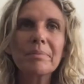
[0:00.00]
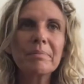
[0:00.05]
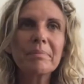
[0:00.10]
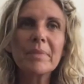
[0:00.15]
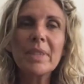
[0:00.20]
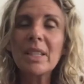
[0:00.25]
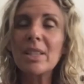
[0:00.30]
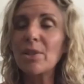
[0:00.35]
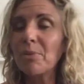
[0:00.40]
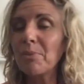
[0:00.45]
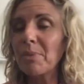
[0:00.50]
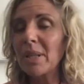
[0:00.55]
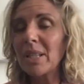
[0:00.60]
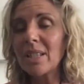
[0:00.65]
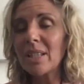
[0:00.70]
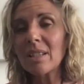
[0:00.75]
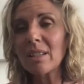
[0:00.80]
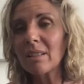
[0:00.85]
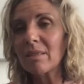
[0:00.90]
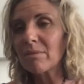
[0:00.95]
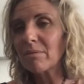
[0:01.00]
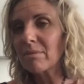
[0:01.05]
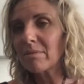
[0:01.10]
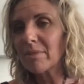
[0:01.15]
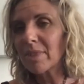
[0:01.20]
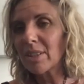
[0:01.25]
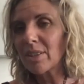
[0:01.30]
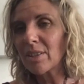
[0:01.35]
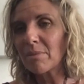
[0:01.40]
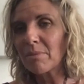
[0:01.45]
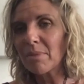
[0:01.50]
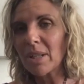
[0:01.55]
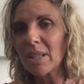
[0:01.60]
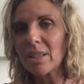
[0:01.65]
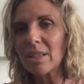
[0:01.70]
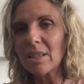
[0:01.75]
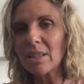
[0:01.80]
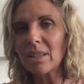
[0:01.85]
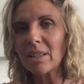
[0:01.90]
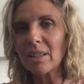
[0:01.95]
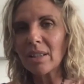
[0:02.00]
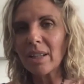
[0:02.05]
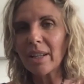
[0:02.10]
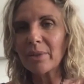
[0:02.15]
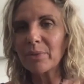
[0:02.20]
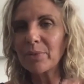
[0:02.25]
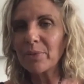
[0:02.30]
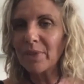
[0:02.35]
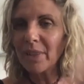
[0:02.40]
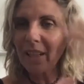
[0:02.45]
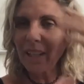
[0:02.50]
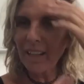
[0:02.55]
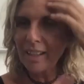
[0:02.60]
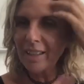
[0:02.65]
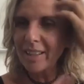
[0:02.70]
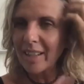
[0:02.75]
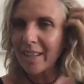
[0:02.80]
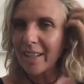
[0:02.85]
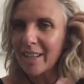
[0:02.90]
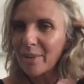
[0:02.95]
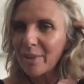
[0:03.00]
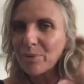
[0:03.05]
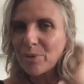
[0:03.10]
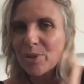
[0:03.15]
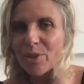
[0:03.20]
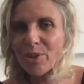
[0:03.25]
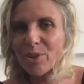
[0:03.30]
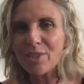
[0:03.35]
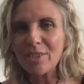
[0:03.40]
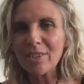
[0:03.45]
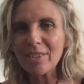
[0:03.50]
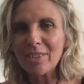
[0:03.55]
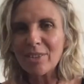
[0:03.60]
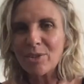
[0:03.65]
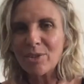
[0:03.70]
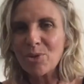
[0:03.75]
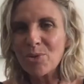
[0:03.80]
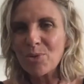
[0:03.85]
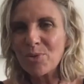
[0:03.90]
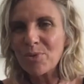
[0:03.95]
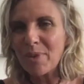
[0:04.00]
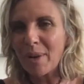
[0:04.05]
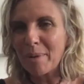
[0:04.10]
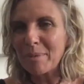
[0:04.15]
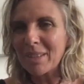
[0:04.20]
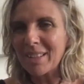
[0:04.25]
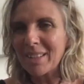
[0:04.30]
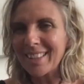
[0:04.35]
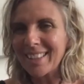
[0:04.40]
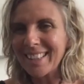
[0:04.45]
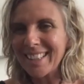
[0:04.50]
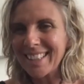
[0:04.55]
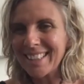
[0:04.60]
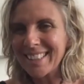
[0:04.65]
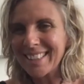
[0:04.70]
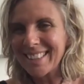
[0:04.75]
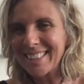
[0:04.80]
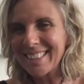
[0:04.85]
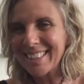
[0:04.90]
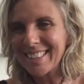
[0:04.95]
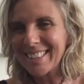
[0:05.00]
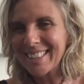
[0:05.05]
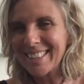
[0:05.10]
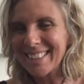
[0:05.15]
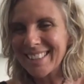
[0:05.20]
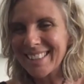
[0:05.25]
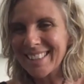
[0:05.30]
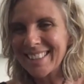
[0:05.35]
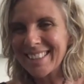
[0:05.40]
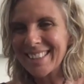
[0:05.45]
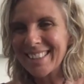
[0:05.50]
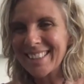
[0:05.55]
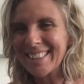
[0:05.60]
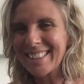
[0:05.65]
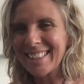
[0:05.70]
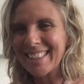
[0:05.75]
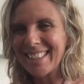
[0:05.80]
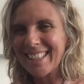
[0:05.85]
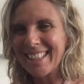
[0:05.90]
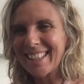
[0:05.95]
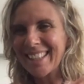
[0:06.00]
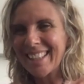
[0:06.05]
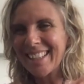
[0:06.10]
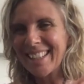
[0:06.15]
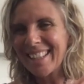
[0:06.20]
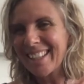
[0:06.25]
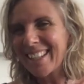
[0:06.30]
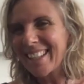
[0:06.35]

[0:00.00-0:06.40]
it's amazing. It's amazing. I feel like I have a new family. Mm-hmm.